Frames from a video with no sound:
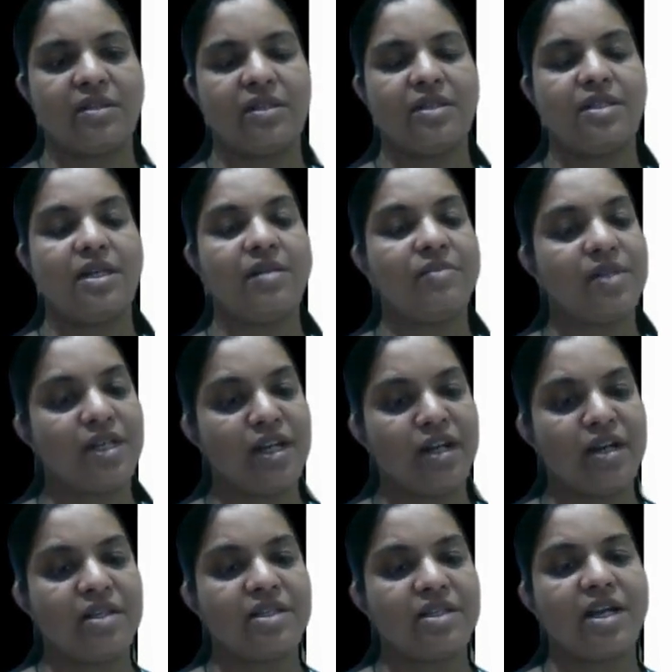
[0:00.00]
This helps in
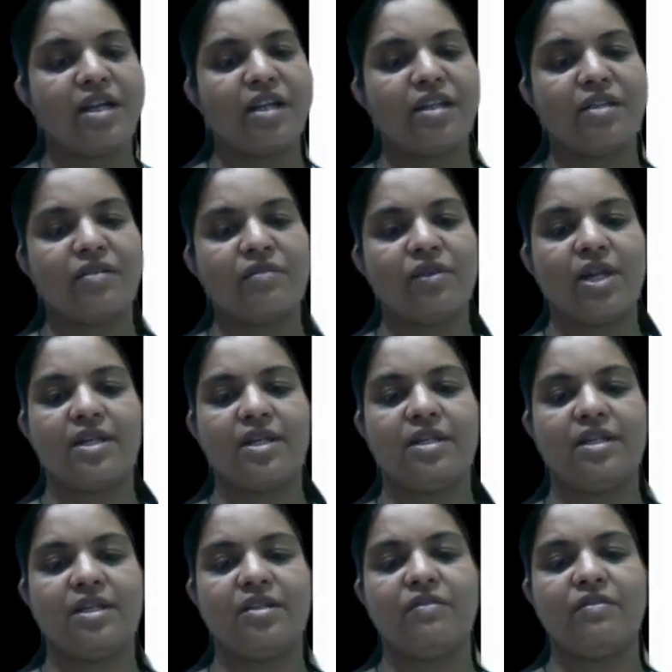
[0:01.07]
understanding the
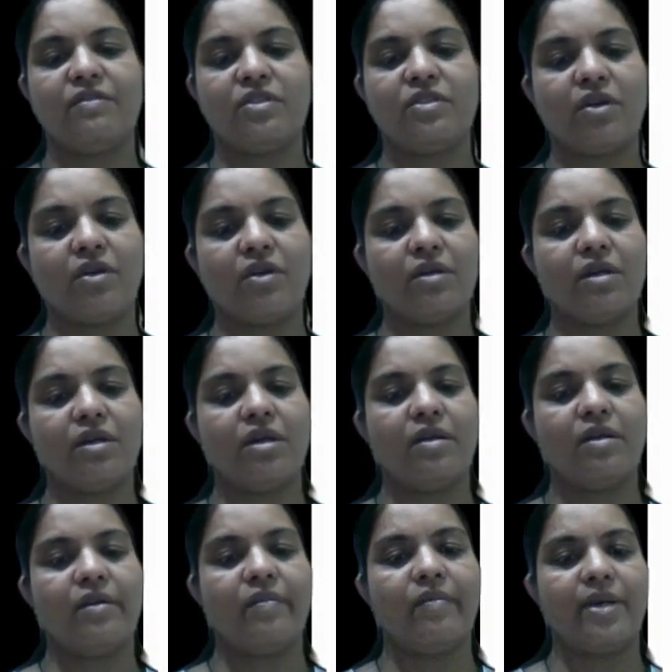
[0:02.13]
volatility of the stock
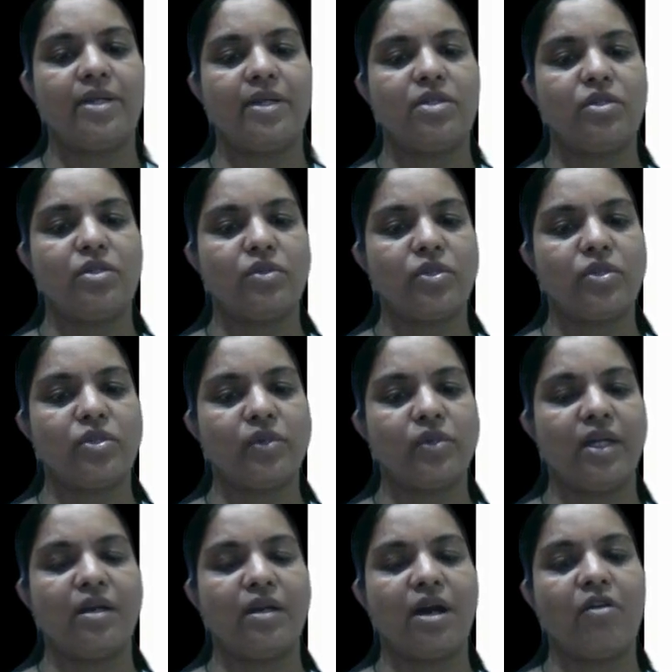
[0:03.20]
by
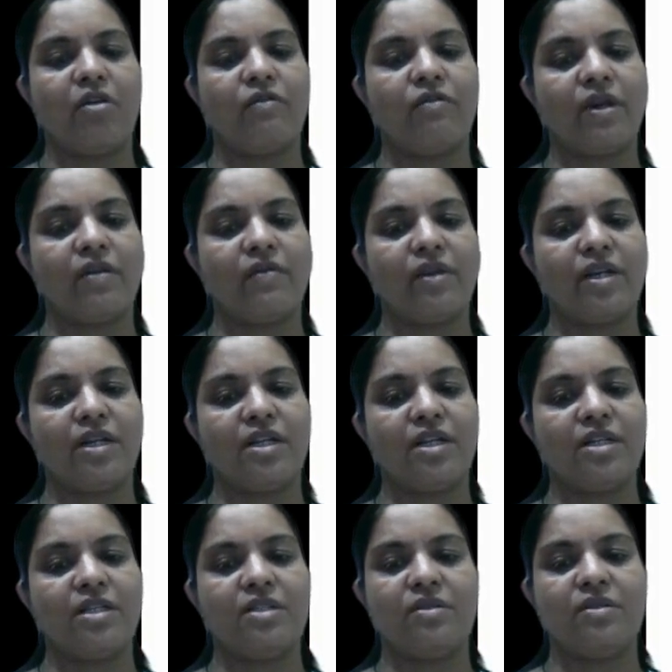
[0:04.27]
showing how frequently
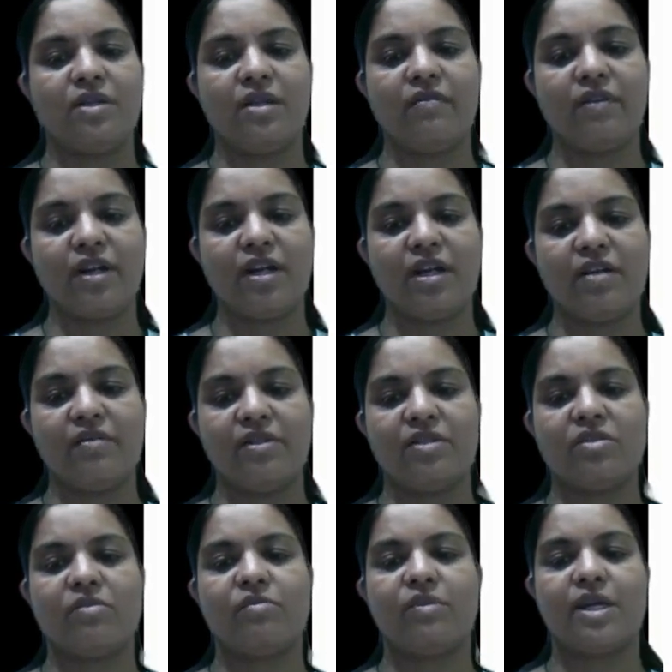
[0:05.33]
different levels
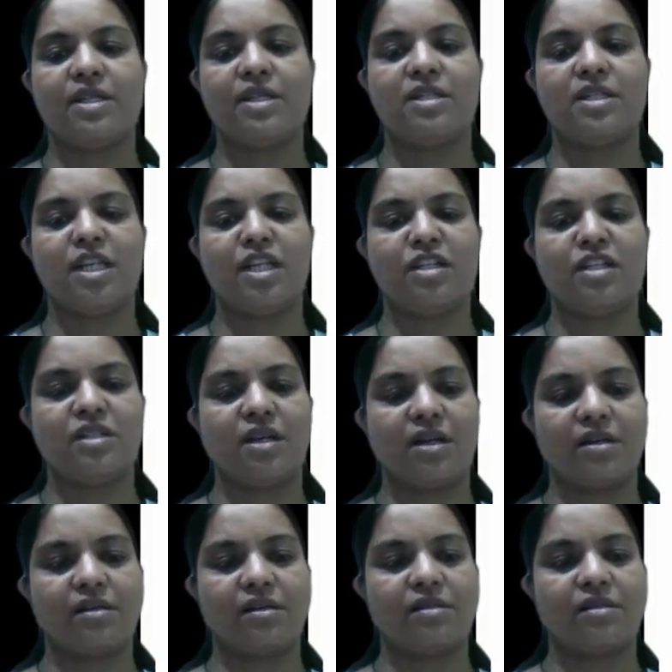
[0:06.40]
of price changes
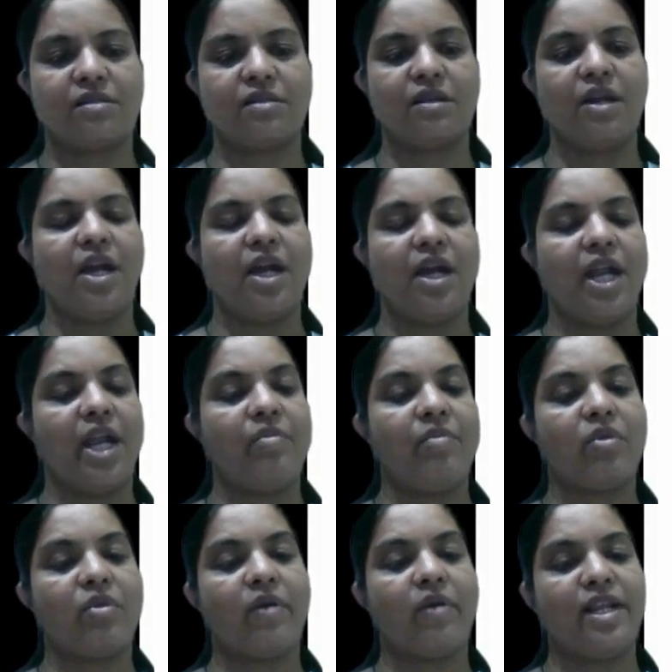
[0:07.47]
occurs. It
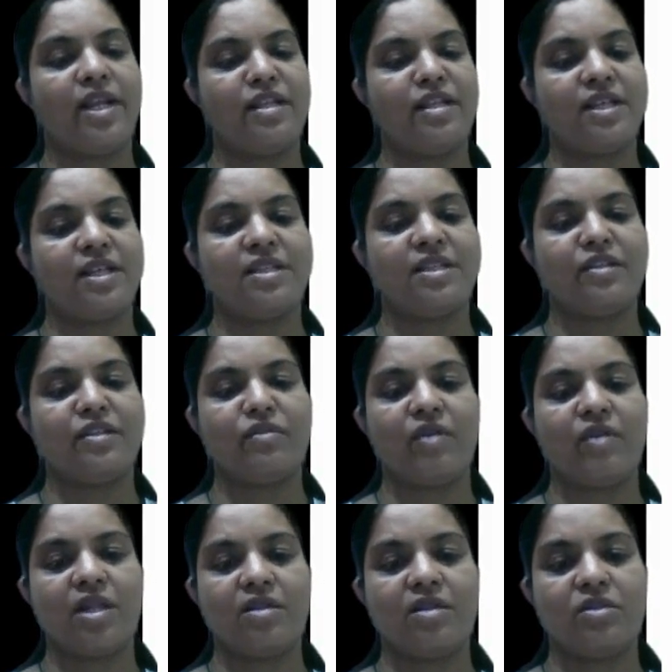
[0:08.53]
provides insights into
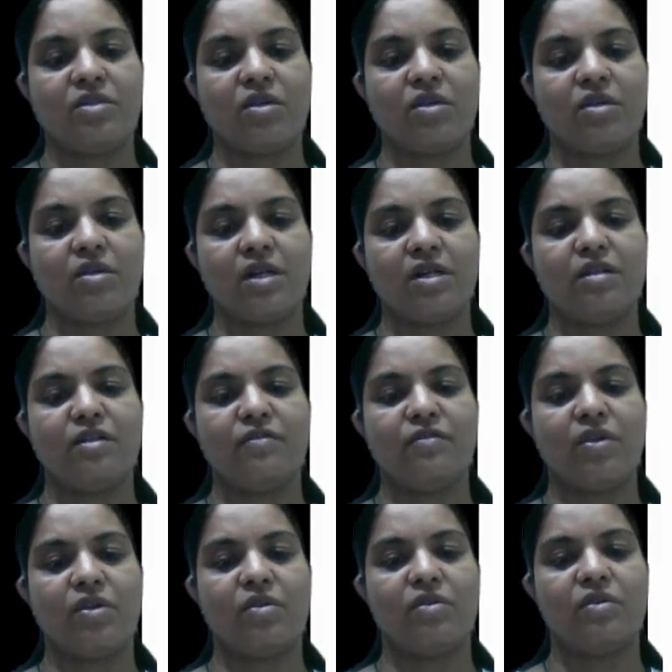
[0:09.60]
whether stock returns
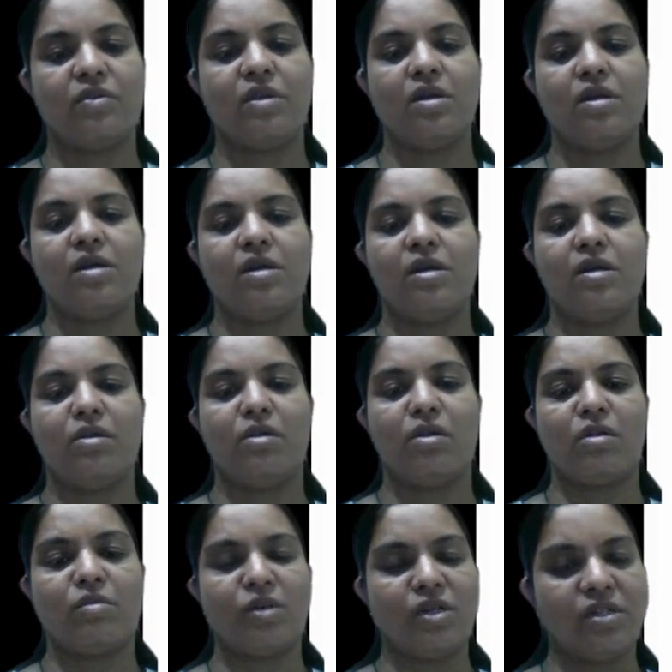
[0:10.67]
follow a
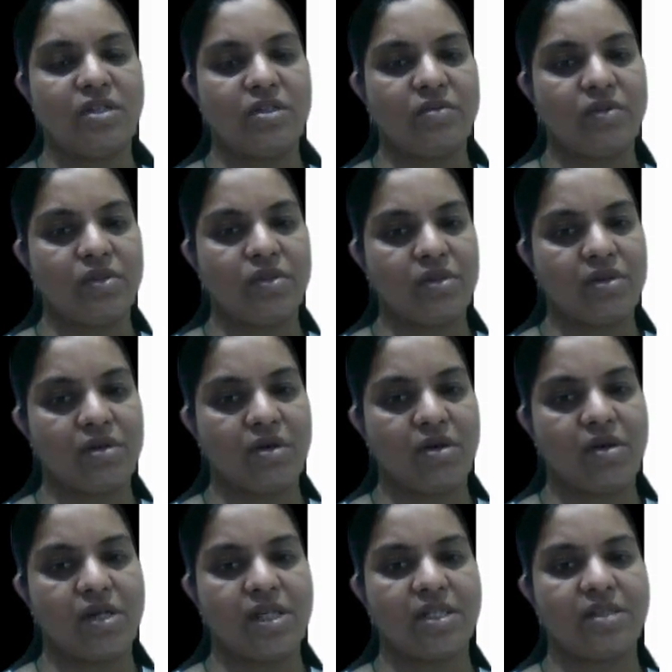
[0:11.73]
normal distribution
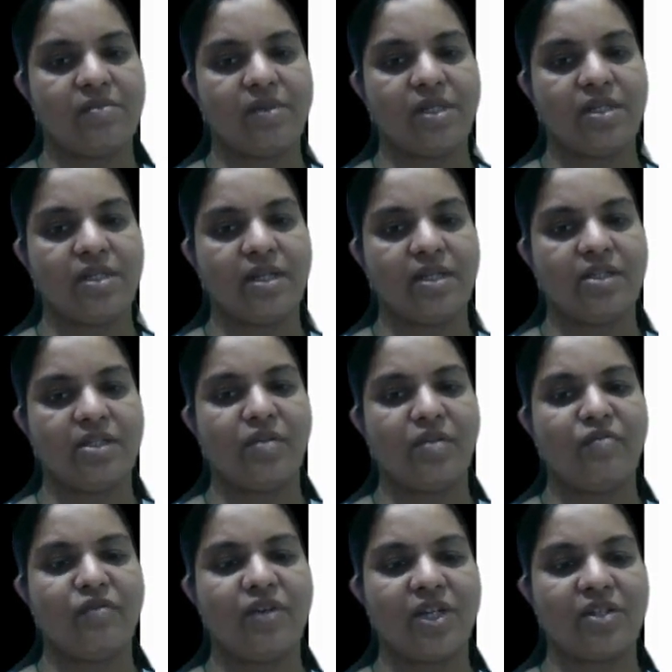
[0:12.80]
or exhibit
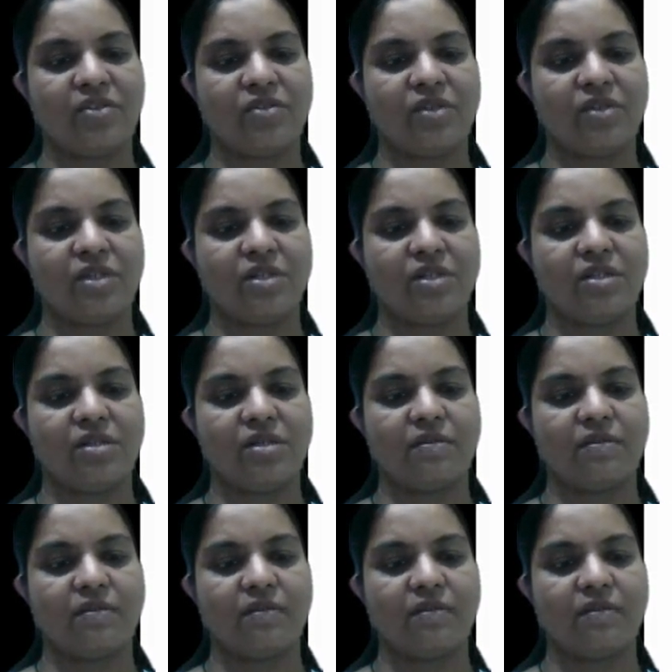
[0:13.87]
extreme fluctuations.